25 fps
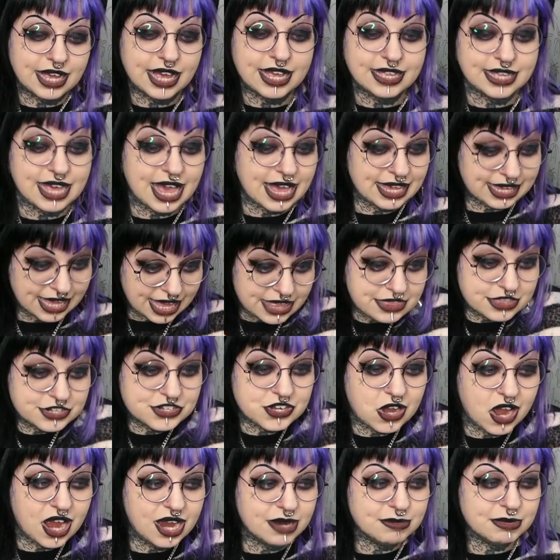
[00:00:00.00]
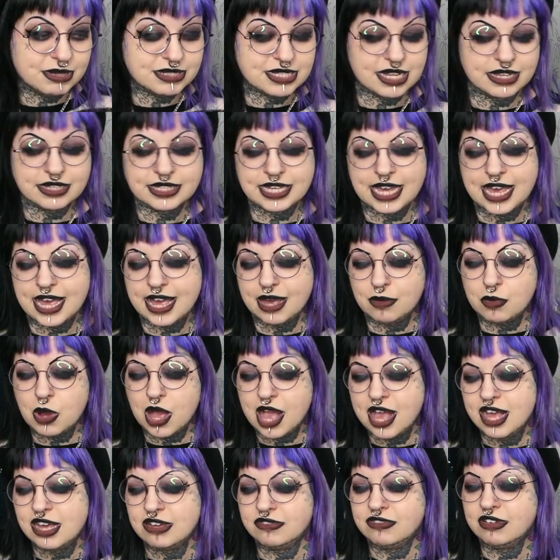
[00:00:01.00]
At the time, I was like, yeah,
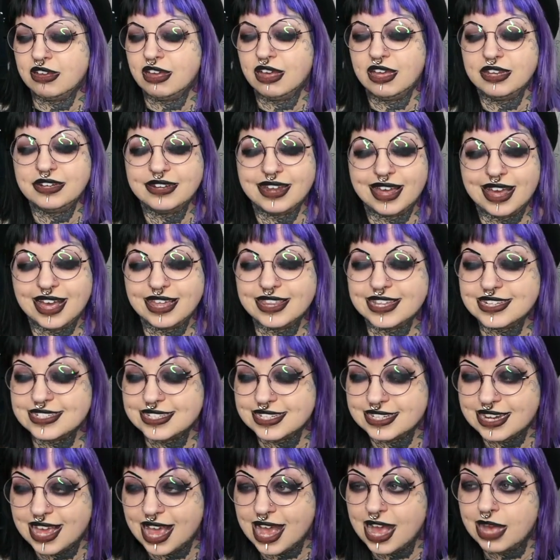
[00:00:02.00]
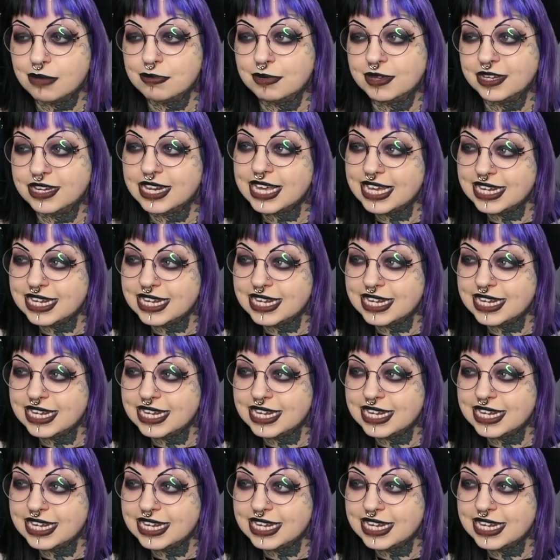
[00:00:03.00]
whatever, nah, that didn't happen.